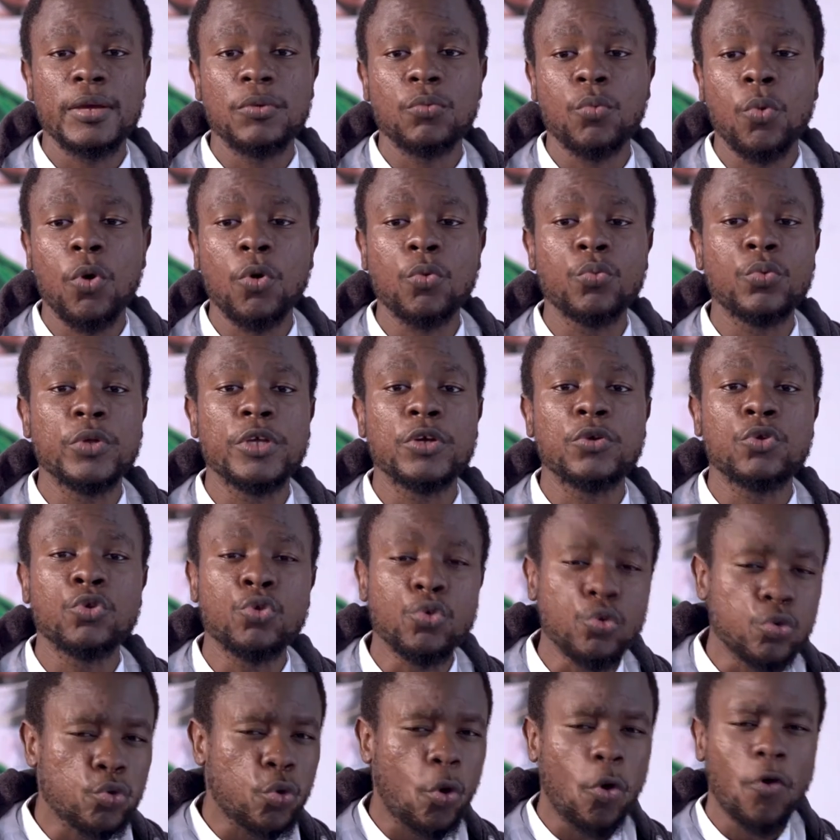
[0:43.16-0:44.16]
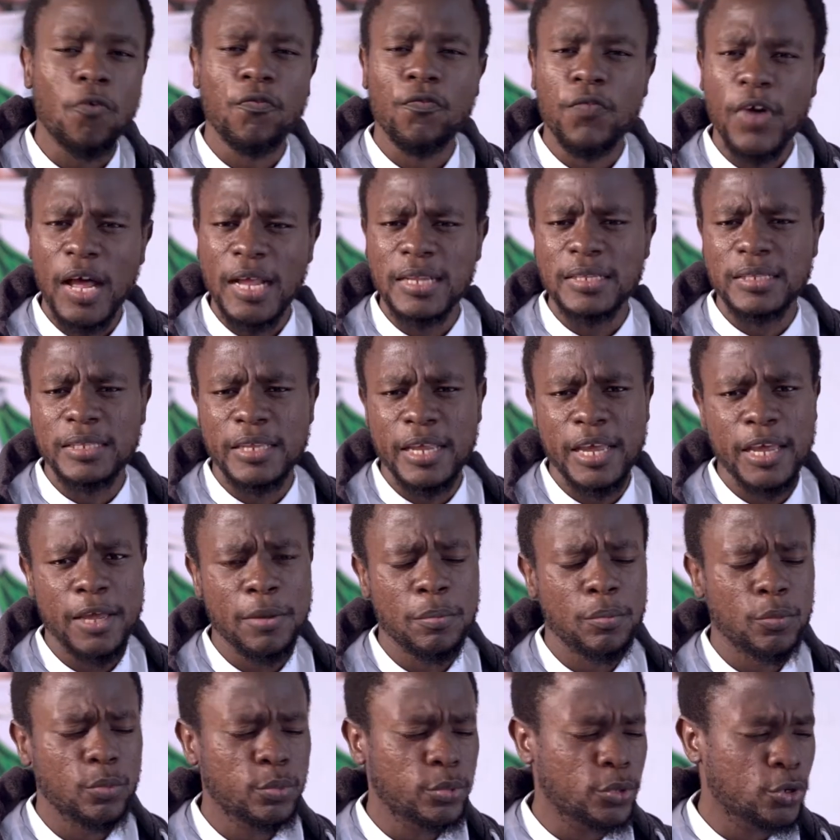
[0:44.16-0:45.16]
what we could offer
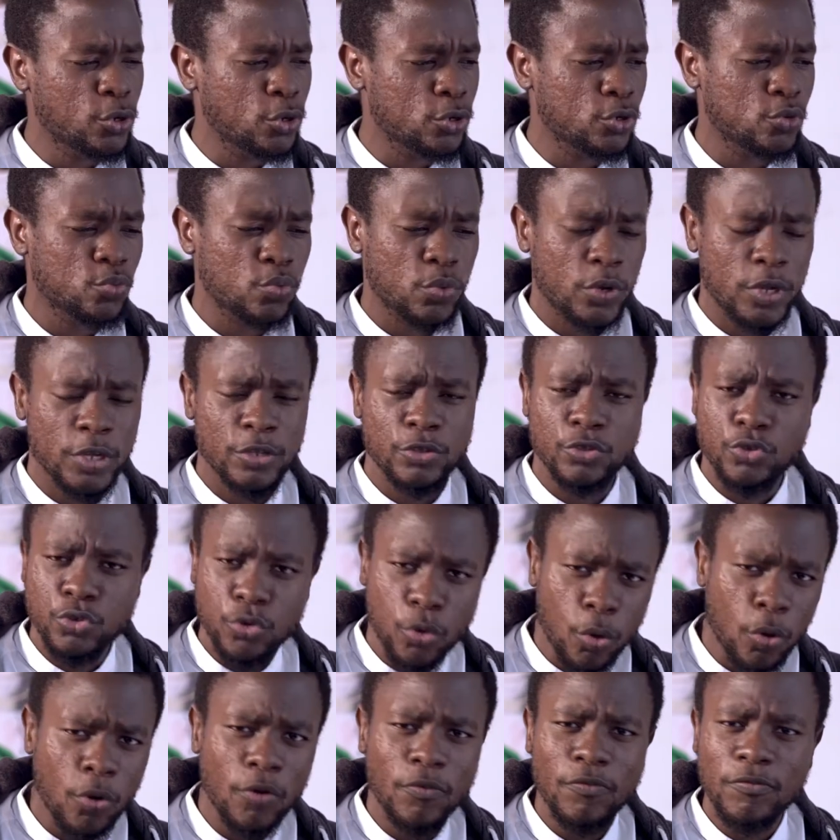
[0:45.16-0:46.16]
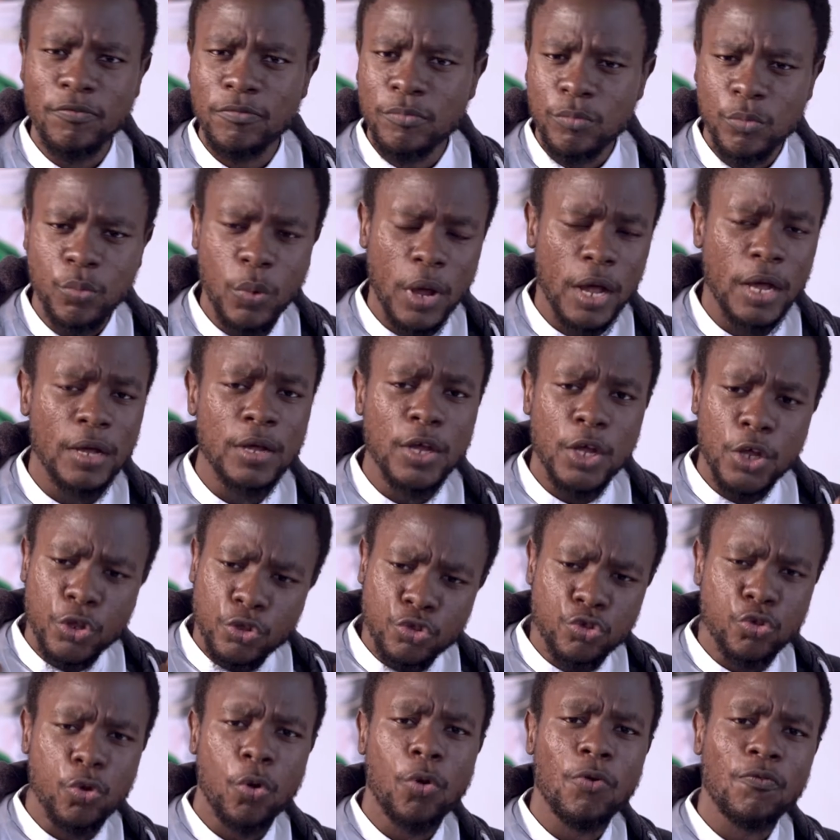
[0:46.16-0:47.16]
them because we we're young, we are
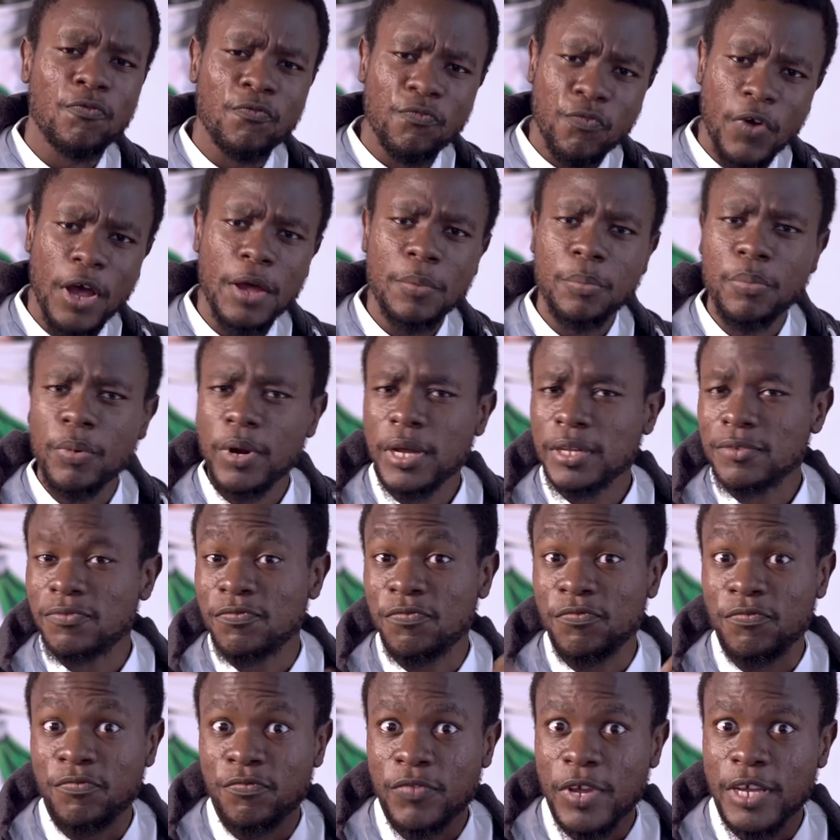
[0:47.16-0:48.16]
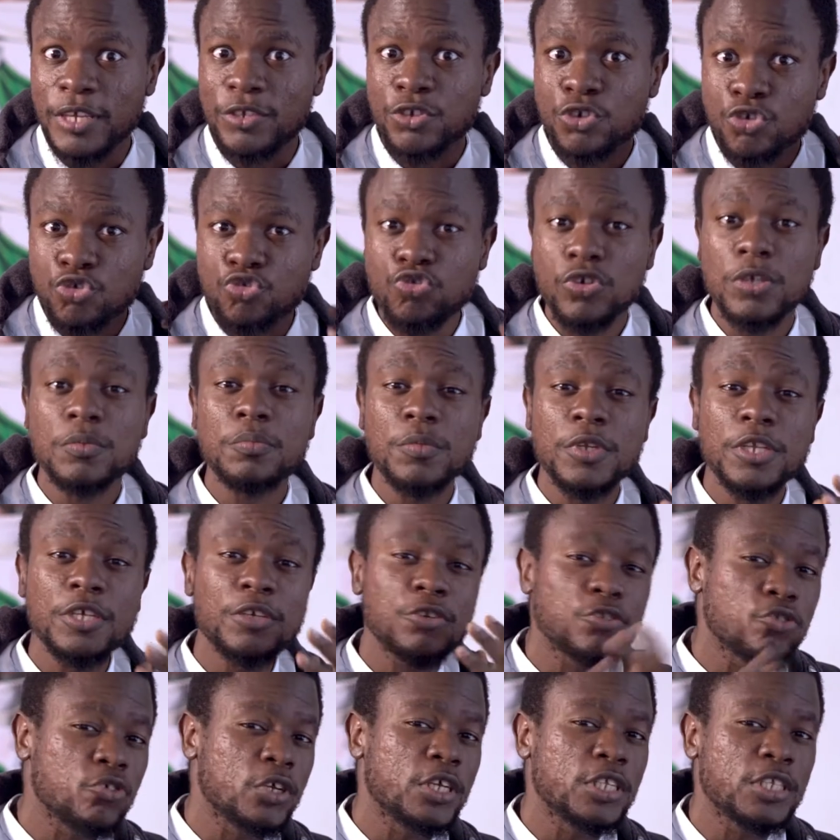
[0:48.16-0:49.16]
young, vibrant, extremely
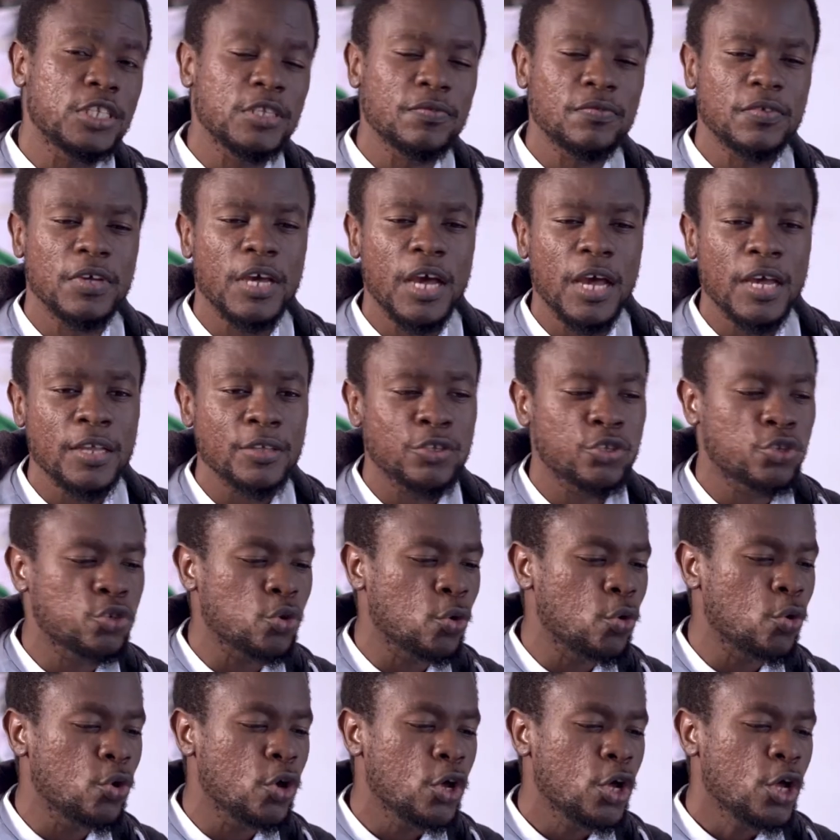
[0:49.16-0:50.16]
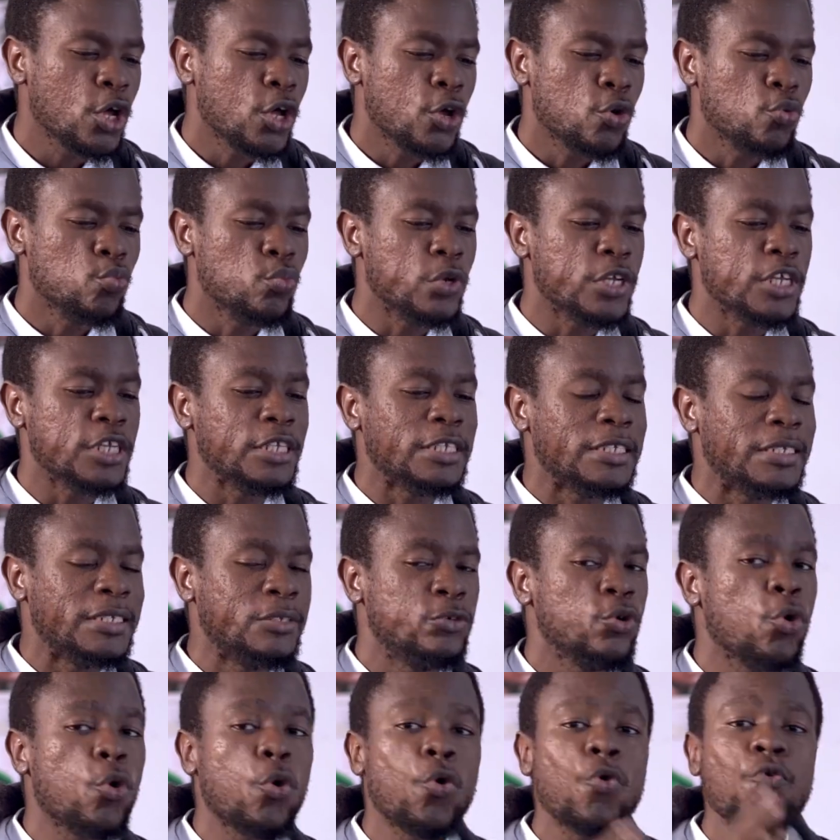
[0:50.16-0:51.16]
creative guys. So we
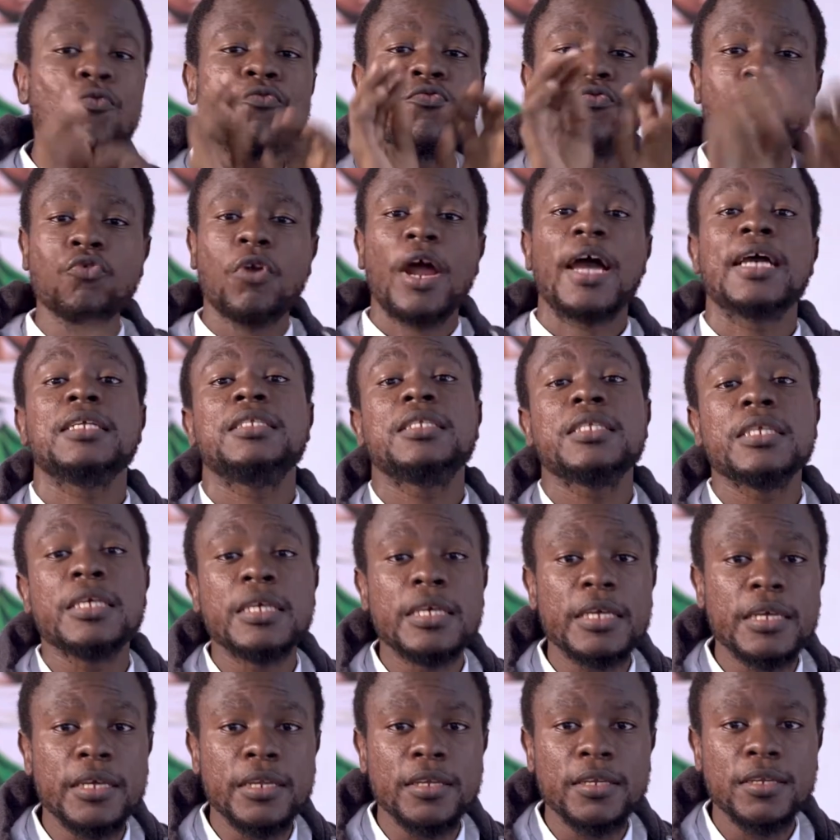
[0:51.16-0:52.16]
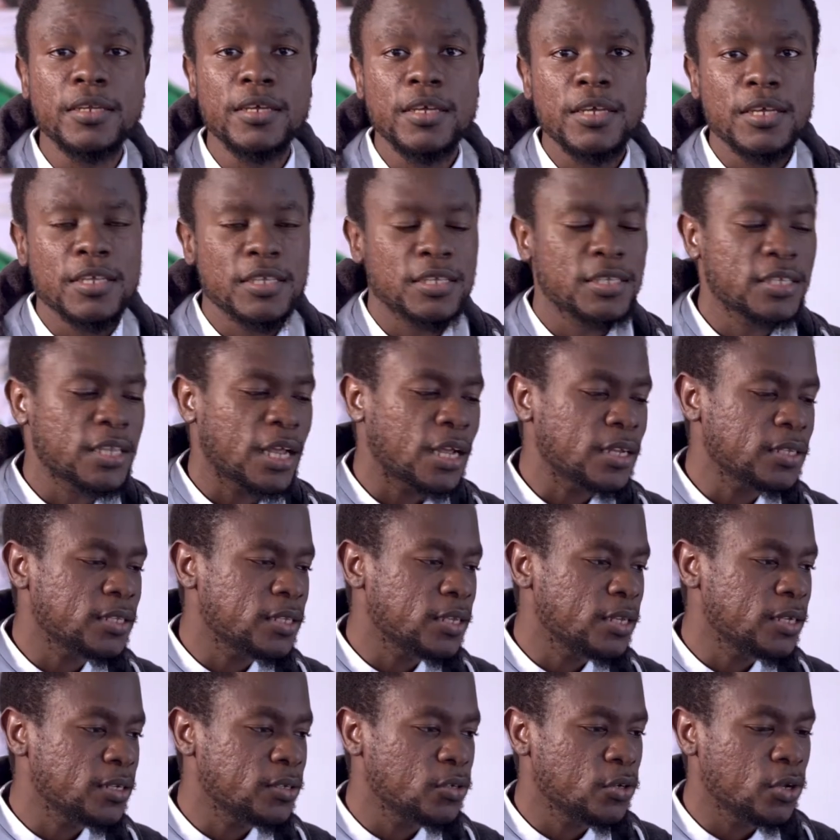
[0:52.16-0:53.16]
dove right in, started.